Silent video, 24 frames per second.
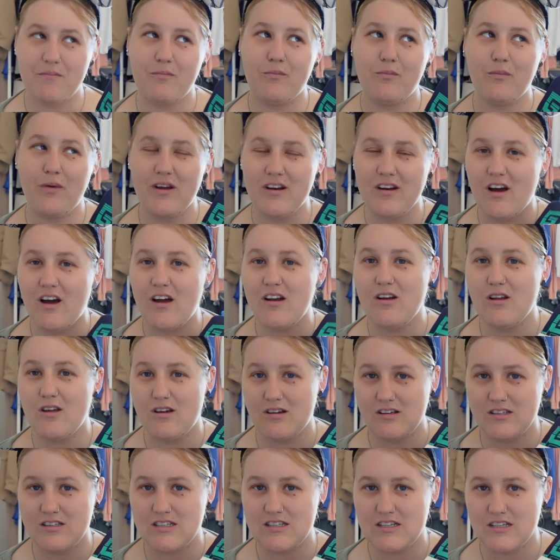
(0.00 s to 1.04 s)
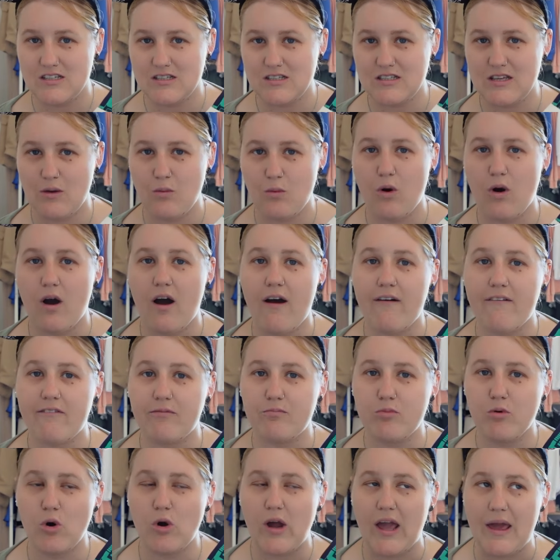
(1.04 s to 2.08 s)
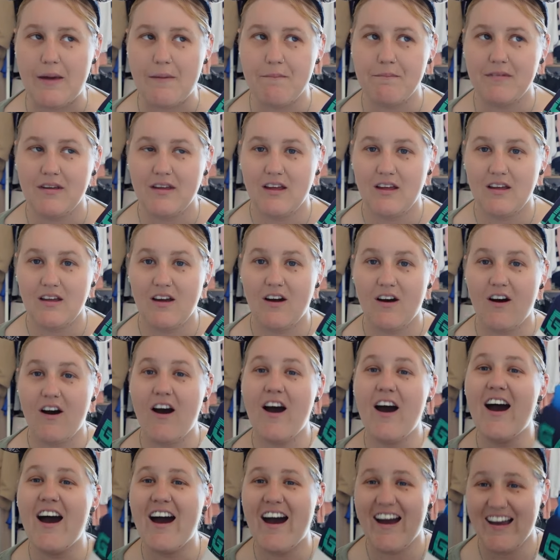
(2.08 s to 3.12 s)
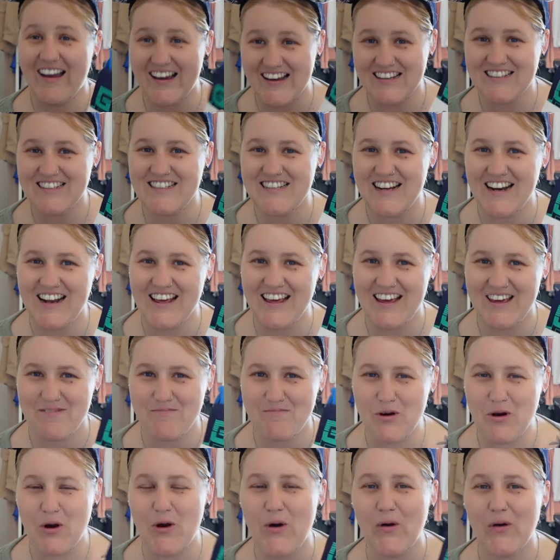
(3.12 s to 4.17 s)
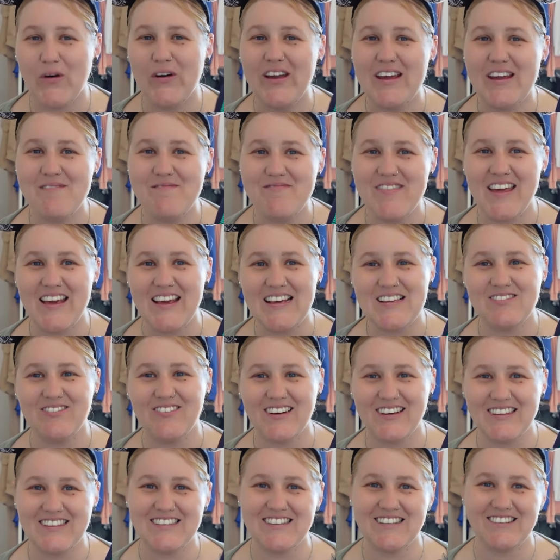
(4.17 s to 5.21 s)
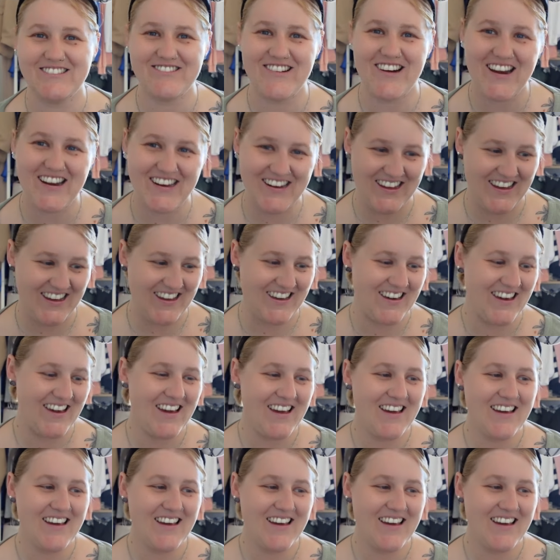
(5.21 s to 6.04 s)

when I looked to see what I've bought him, I actually bought him these ones already.